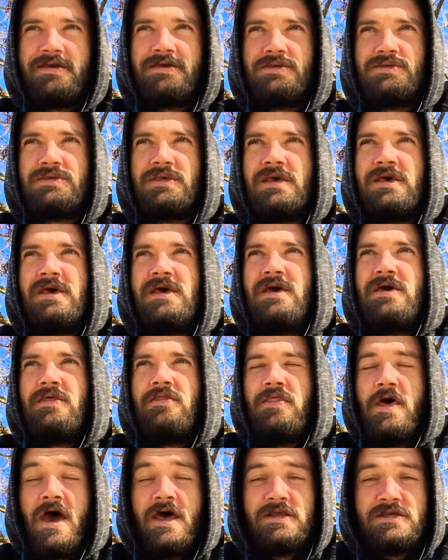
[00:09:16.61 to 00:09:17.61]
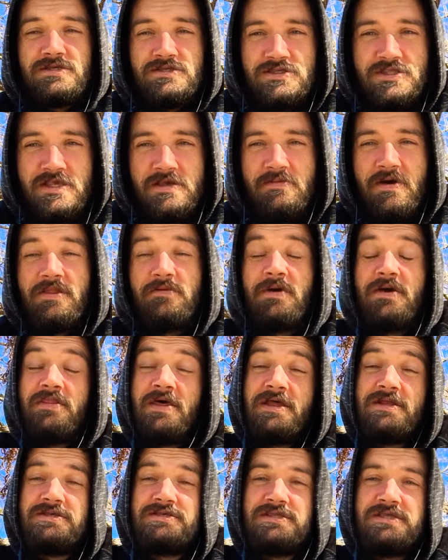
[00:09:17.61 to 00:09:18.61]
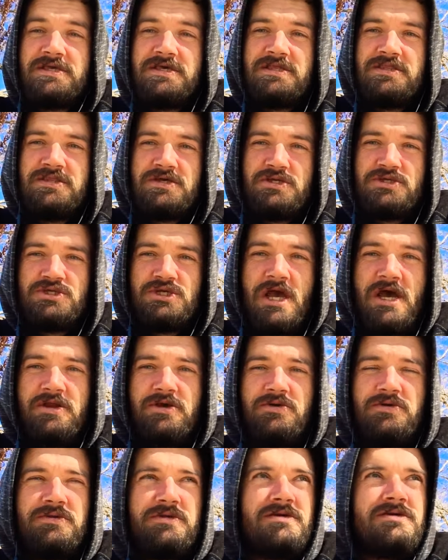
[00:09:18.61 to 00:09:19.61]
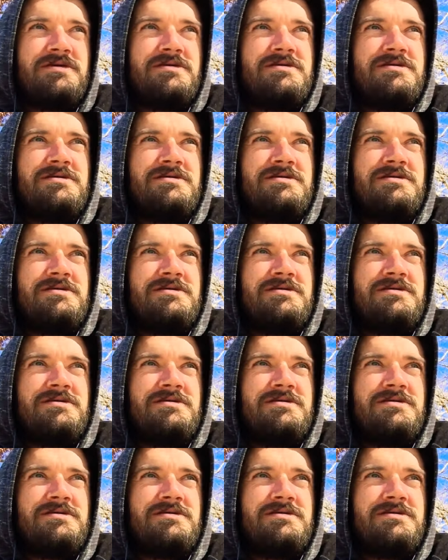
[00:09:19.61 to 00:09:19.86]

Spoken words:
Because that is the, by the way, that is the shadowed